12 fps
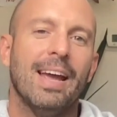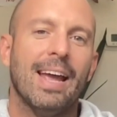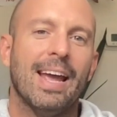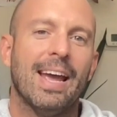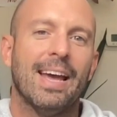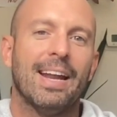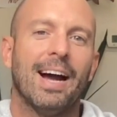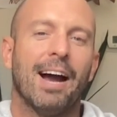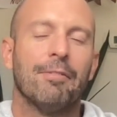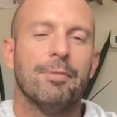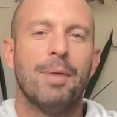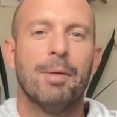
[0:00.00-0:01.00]
and
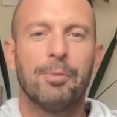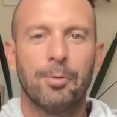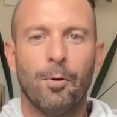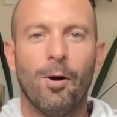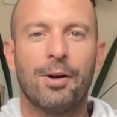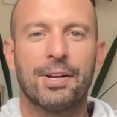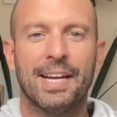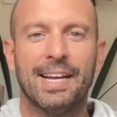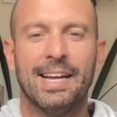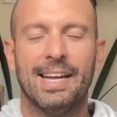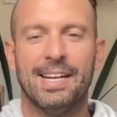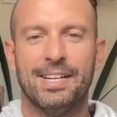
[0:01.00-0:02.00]
I remember
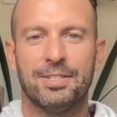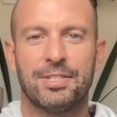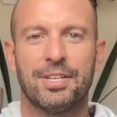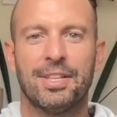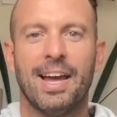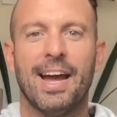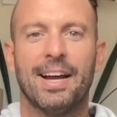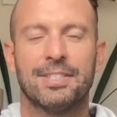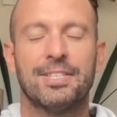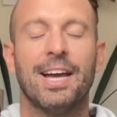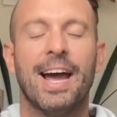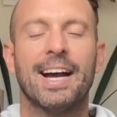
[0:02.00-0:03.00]
walking into
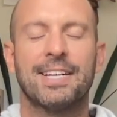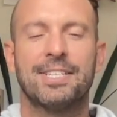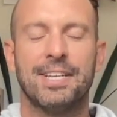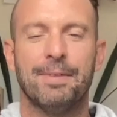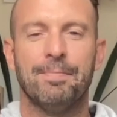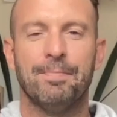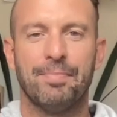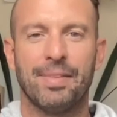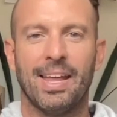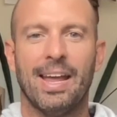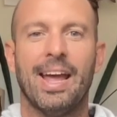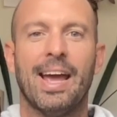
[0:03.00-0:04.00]
to Exit,
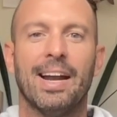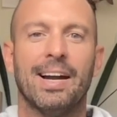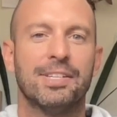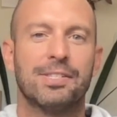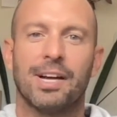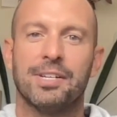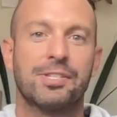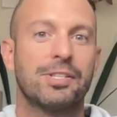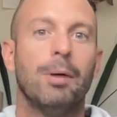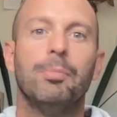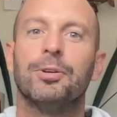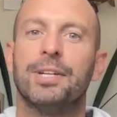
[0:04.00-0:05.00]
and I
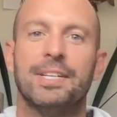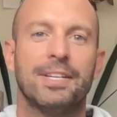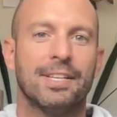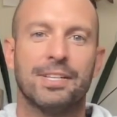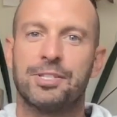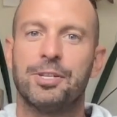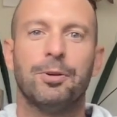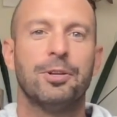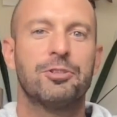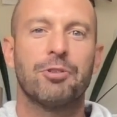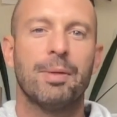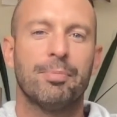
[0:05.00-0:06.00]
stumbled into this Tony
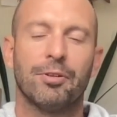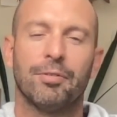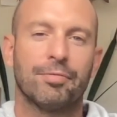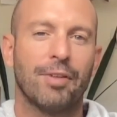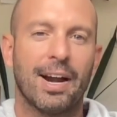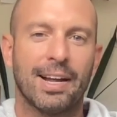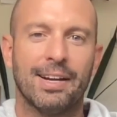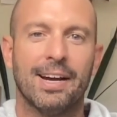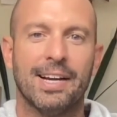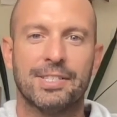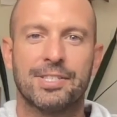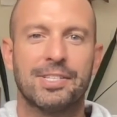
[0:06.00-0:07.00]
Draper on Friday
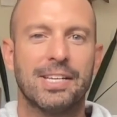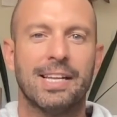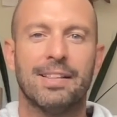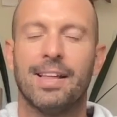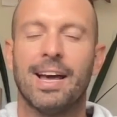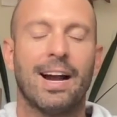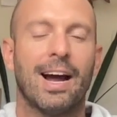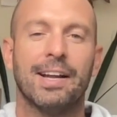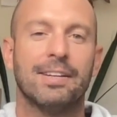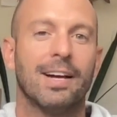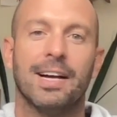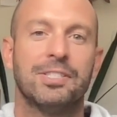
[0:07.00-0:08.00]
nights scene that
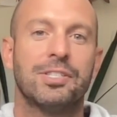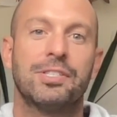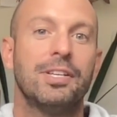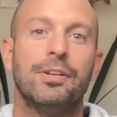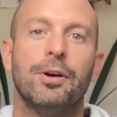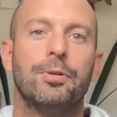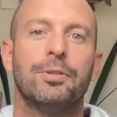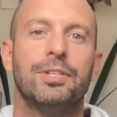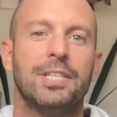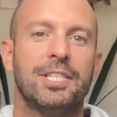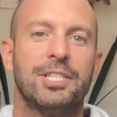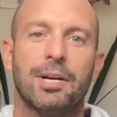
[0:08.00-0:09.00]
I just didn't know who the
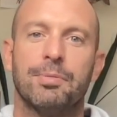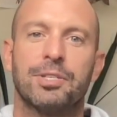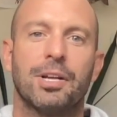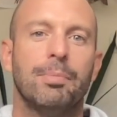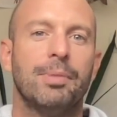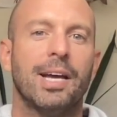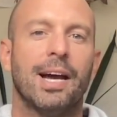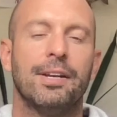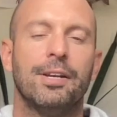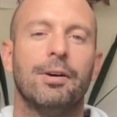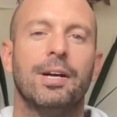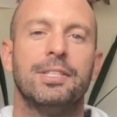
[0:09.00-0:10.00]
DJ was going to be. I had
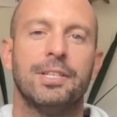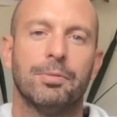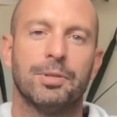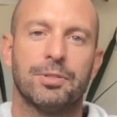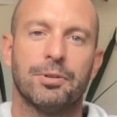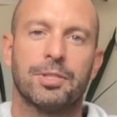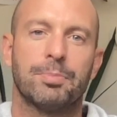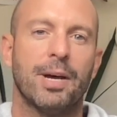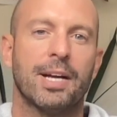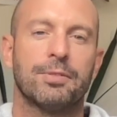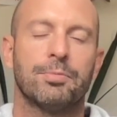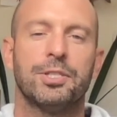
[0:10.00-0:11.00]
no idea what to
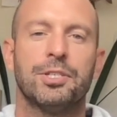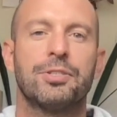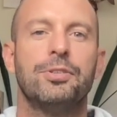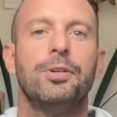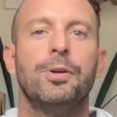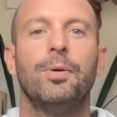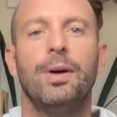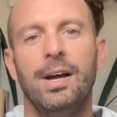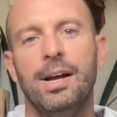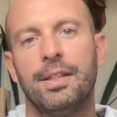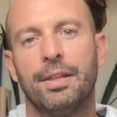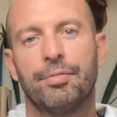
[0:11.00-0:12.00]
expect. We just knew
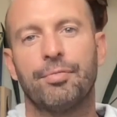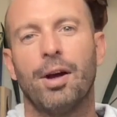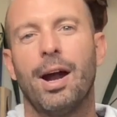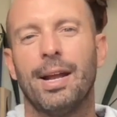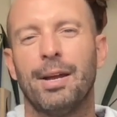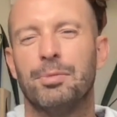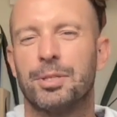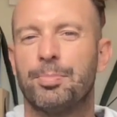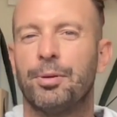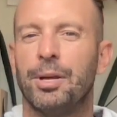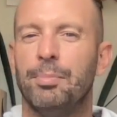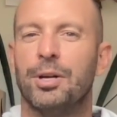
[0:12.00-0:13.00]
that Friday was
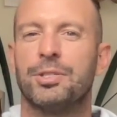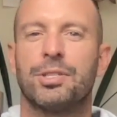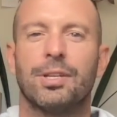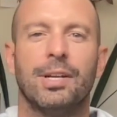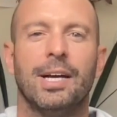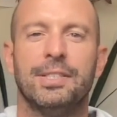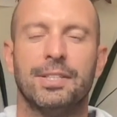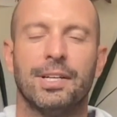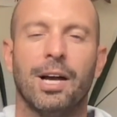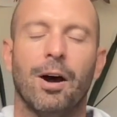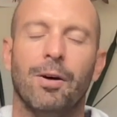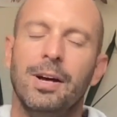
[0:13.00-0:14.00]
pretty much the night to
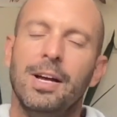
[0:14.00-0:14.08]
go.